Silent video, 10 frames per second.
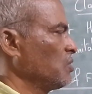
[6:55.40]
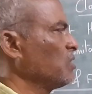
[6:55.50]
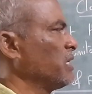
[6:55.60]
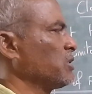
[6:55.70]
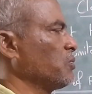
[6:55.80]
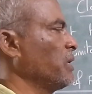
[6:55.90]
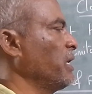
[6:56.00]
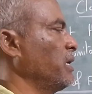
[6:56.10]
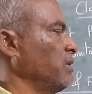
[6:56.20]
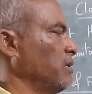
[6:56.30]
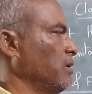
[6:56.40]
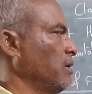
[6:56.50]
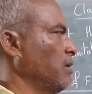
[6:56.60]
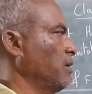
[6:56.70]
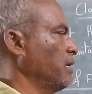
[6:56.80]
So that's why
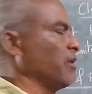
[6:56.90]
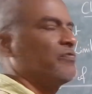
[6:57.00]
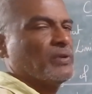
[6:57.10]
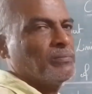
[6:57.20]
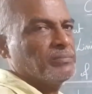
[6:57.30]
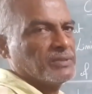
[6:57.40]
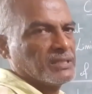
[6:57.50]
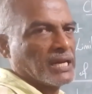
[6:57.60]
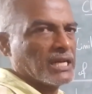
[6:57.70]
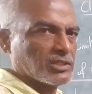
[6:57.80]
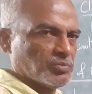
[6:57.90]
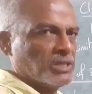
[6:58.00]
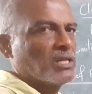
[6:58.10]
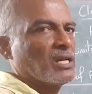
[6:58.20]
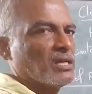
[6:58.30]
FM
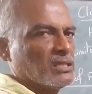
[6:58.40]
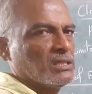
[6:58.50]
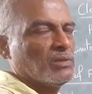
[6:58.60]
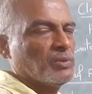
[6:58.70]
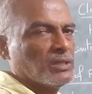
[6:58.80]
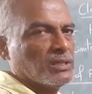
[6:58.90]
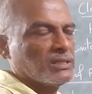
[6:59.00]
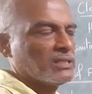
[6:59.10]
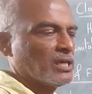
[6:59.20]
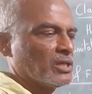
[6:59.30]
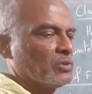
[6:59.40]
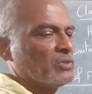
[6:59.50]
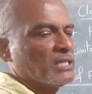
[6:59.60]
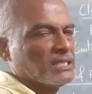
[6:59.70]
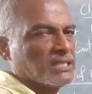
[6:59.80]
transmitter and receiver
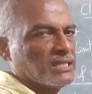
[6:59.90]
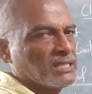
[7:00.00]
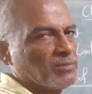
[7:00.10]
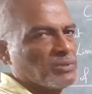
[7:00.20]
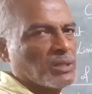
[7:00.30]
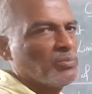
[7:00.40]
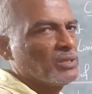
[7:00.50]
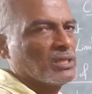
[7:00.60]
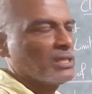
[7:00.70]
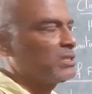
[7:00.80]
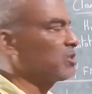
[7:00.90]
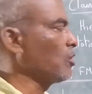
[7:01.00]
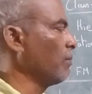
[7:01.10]
circuits and systems, everything is